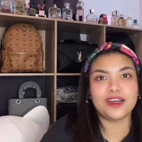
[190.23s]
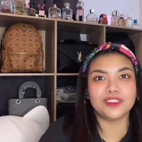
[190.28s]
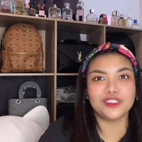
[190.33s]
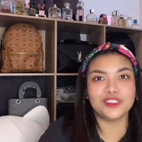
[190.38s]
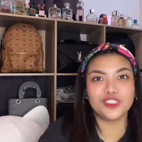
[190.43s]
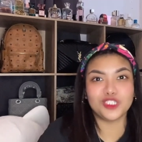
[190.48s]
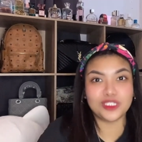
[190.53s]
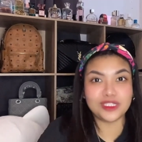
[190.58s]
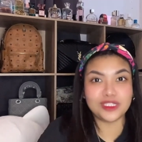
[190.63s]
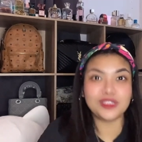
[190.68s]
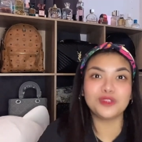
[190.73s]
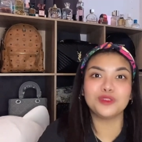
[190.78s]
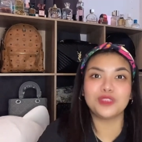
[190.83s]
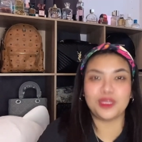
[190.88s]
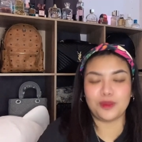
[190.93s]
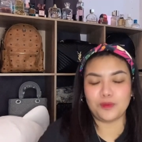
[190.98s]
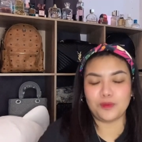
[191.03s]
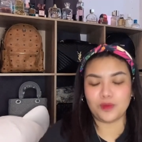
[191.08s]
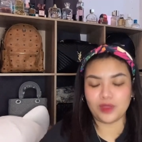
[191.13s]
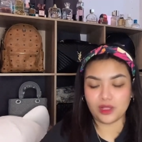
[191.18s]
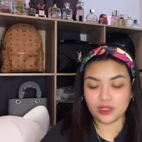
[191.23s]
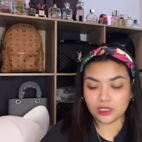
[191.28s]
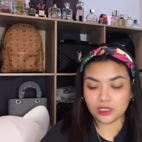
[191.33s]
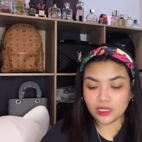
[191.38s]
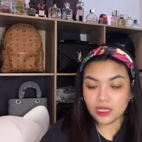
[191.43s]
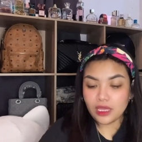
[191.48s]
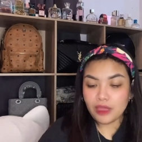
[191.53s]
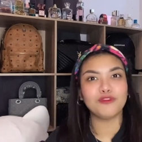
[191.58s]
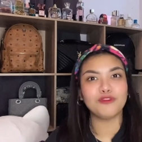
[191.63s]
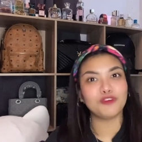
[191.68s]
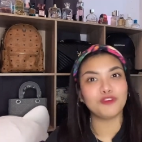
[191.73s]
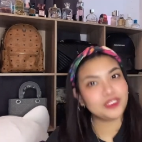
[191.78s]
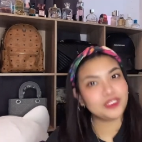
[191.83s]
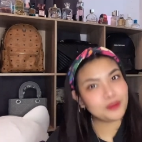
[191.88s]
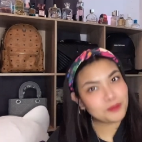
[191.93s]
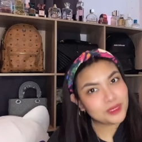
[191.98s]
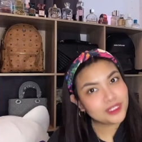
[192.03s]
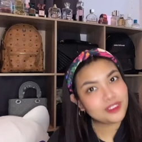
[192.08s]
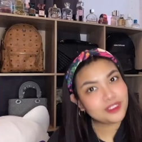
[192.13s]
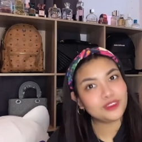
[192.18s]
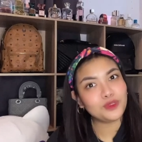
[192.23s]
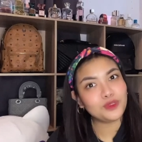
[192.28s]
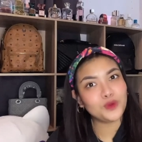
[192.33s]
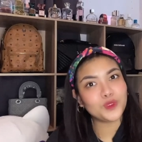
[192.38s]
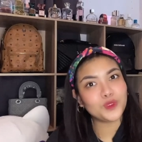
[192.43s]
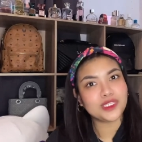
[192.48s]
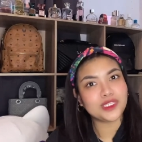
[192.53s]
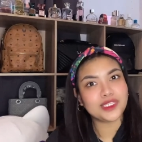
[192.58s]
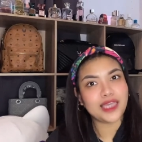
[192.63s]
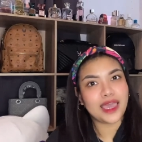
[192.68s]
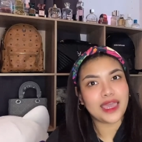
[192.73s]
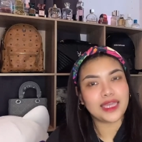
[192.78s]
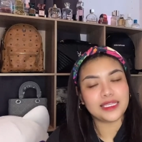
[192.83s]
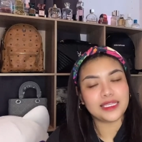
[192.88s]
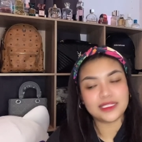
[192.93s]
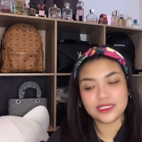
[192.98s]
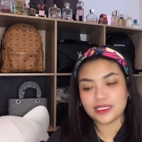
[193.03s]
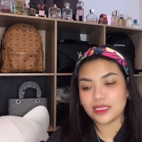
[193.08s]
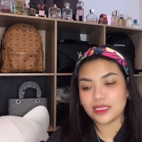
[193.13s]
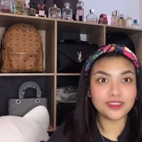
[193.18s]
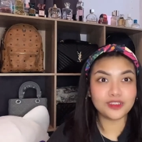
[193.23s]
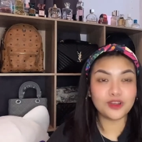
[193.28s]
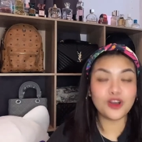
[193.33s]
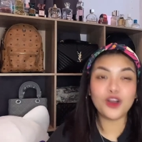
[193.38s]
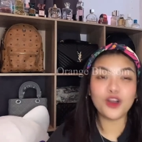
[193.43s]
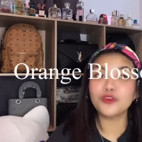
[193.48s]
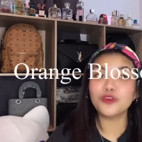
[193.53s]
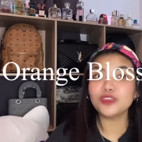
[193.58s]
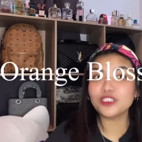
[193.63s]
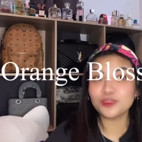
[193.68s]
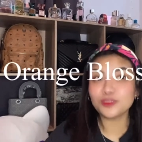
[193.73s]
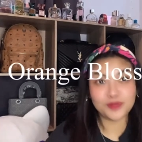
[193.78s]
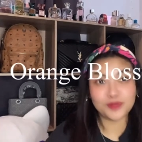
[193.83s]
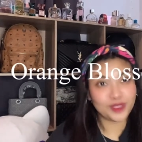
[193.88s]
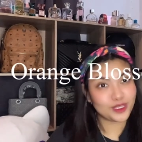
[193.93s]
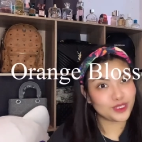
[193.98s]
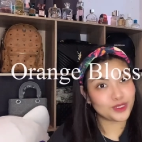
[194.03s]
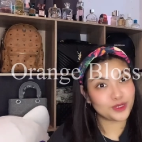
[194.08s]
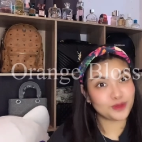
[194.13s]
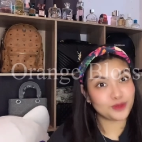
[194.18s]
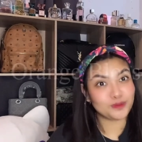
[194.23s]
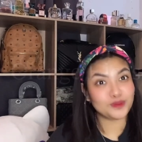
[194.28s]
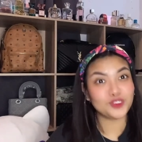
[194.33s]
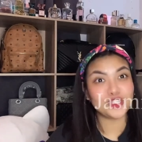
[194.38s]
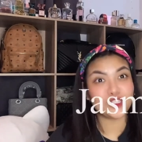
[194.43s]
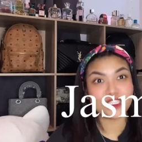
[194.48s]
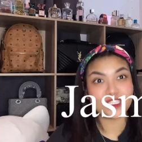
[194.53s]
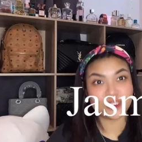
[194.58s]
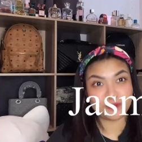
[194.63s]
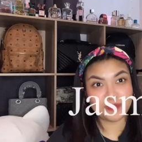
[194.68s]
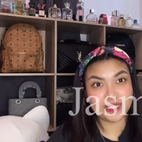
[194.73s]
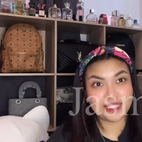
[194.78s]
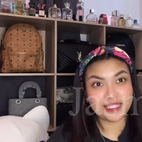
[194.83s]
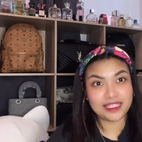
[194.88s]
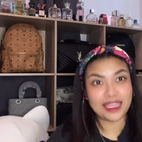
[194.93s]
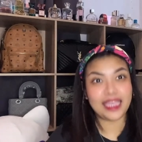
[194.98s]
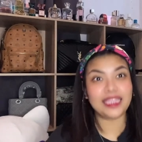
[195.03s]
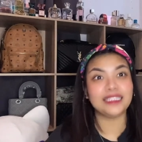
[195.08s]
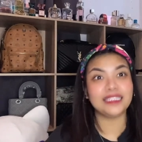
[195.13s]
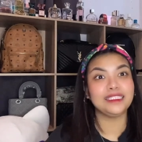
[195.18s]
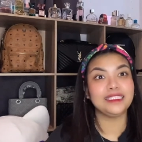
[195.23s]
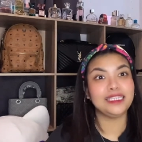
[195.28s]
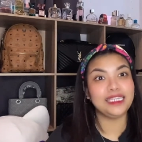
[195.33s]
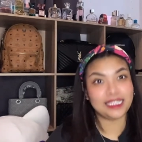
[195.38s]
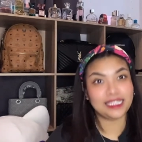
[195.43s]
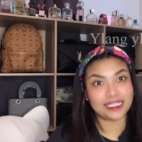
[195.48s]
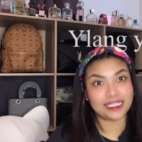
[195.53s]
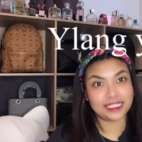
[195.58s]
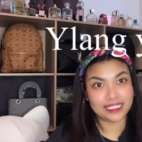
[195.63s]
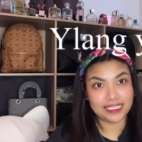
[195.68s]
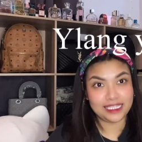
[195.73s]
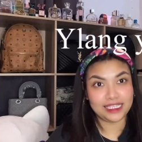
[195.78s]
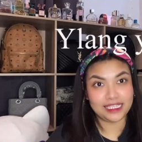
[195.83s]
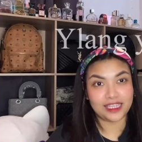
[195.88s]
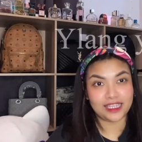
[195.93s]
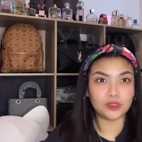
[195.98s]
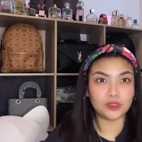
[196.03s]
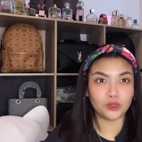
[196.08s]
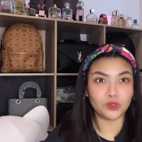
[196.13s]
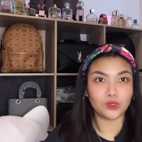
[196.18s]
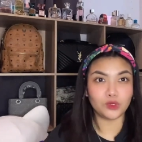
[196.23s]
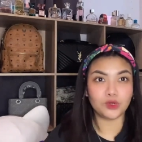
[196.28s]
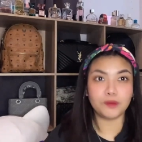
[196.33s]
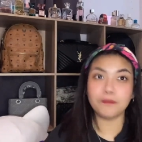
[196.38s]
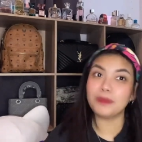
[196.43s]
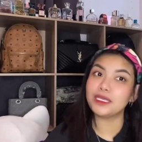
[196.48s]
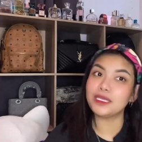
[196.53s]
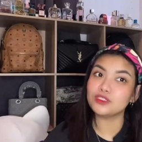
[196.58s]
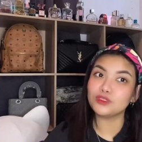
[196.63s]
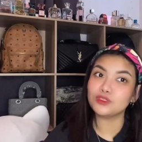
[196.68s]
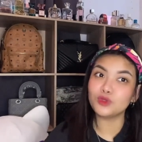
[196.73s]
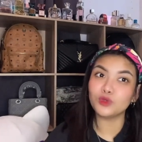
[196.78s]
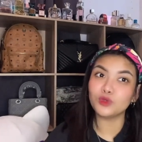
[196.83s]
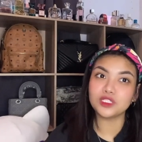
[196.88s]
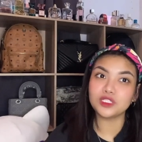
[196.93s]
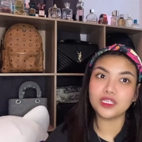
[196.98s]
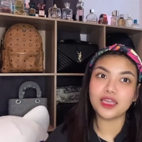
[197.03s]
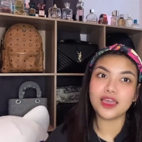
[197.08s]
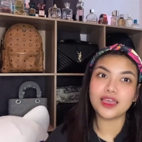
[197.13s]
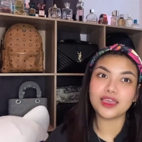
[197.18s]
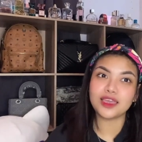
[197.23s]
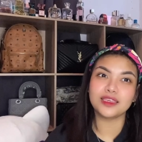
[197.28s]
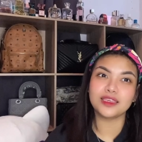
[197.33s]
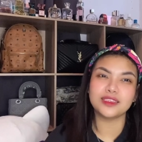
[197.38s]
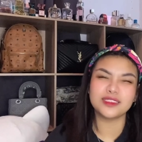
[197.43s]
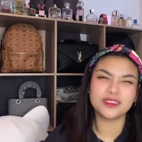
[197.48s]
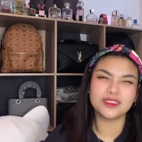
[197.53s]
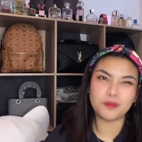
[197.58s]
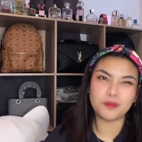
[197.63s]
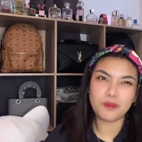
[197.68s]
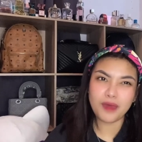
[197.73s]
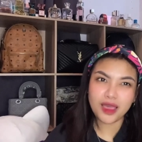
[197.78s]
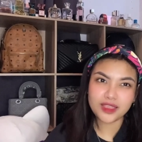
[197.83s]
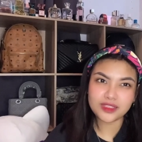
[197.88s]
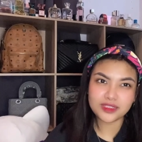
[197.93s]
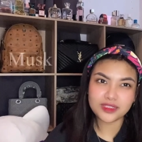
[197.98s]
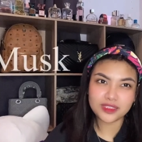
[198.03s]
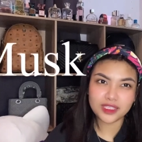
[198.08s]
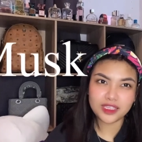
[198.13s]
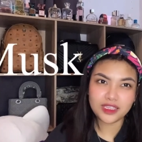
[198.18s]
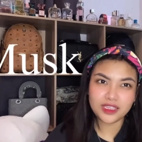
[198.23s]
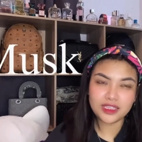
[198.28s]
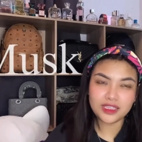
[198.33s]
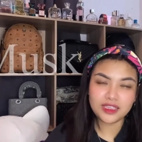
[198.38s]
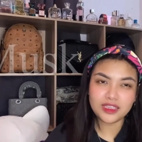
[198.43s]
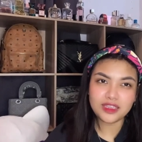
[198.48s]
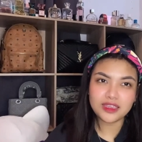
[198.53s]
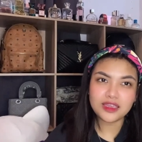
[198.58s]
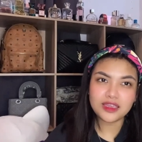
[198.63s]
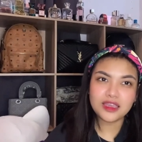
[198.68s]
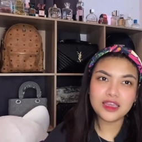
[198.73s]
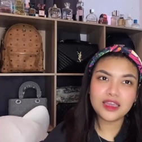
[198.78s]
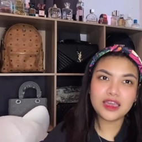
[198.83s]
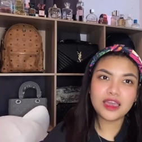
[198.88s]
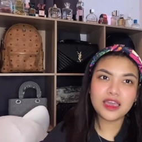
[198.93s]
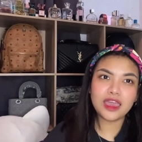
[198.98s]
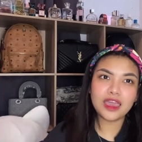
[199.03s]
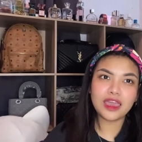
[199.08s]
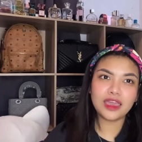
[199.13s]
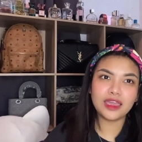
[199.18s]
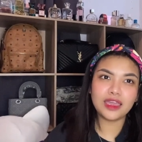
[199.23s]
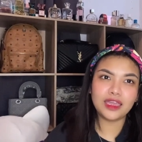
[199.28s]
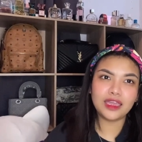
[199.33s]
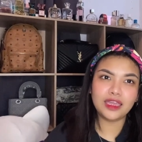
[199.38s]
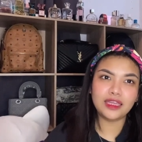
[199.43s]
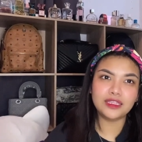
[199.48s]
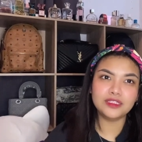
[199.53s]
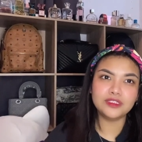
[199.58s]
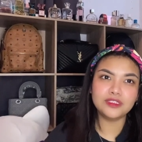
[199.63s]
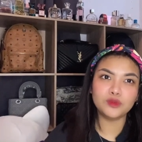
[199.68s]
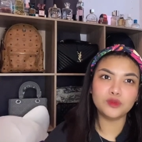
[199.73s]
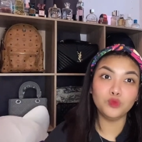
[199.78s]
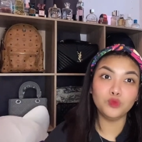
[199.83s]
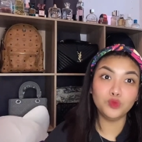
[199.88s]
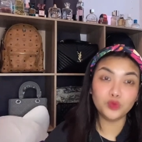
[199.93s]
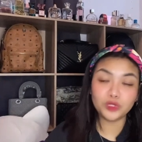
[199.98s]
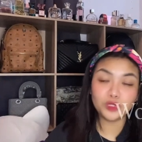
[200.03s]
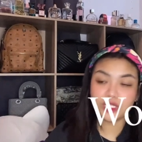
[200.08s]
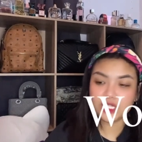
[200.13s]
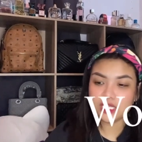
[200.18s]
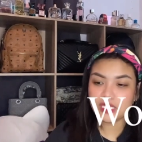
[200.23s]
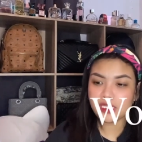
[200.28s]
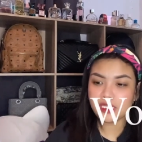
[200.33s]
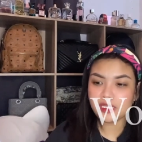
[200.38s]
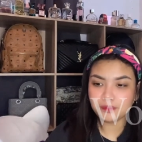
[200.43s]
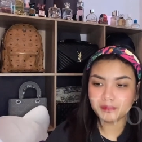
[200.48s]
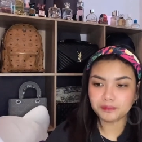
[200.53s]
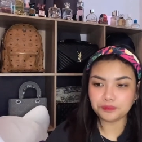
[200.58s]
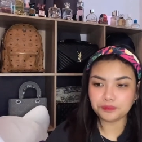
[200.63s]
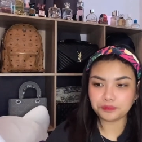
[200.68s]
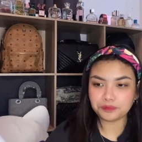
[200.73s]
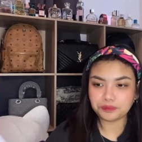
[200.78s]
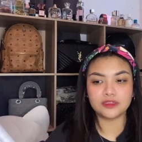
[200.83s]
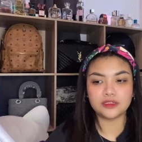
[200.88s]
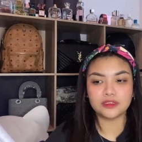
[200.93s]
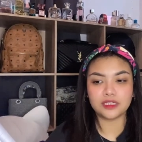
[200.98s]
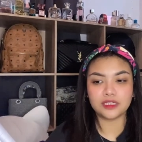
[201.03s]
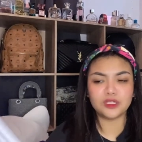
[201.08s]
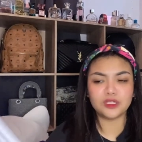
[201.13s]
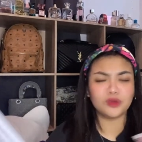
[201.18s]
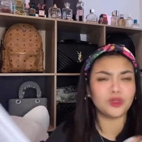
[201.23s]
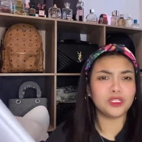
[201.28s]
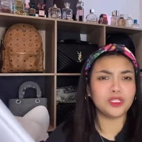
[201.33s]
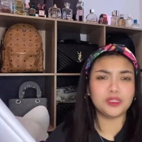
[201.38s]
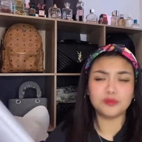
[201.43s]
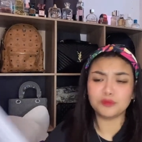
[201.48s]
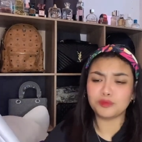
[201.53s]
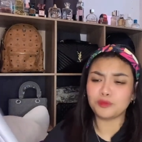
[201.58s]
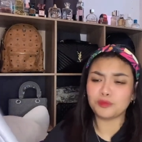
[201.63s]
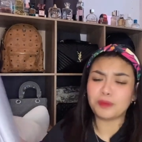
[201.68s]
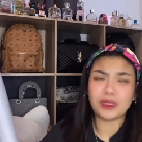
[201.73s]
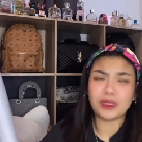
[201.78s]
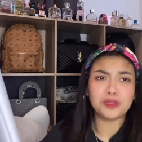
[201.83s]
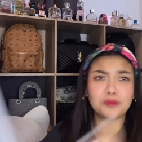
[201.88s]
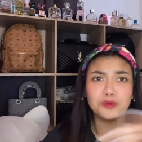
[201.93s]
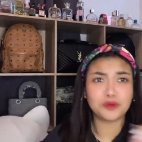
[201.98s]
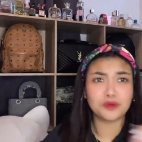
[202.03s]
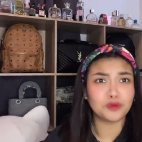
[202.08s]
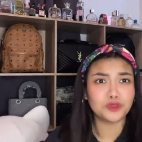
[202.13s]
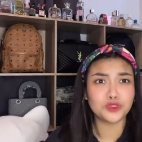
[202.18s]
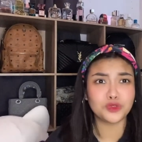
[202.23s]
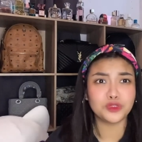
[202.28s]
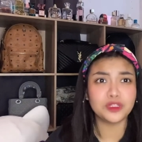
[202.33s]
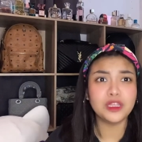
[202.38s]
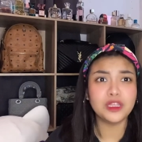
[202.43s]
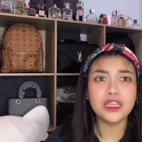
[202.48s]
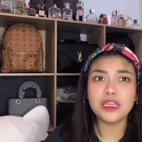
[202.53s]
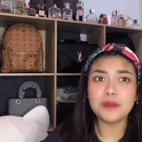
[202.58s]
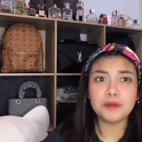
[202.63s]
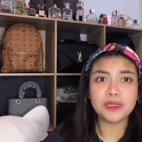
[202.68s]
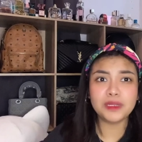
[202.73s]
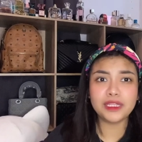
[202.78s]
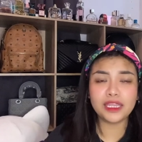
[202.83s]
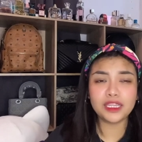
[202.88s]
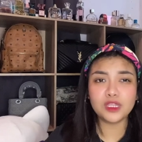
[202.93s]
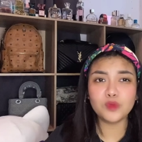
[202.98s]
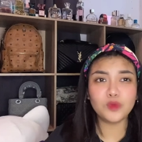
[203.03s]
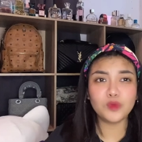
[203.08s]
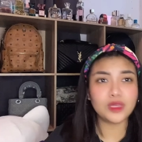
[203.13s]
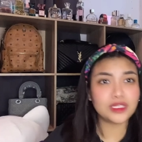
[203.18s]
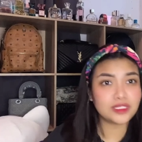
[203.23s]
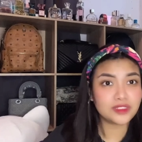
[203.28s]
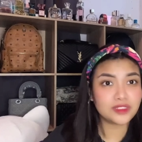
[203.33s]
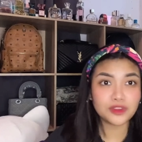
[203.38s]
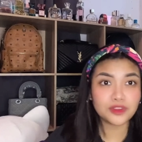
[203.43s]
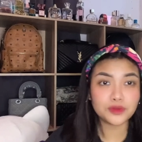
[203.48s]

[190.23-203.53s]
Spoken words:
Chanel Gabrielle. For the middle notes, guys, orange blossom, jasmine, and ilang-ilang. So, base note niya is musky and woody. Hindi ko alam kung paano pronounce yun. But anyways,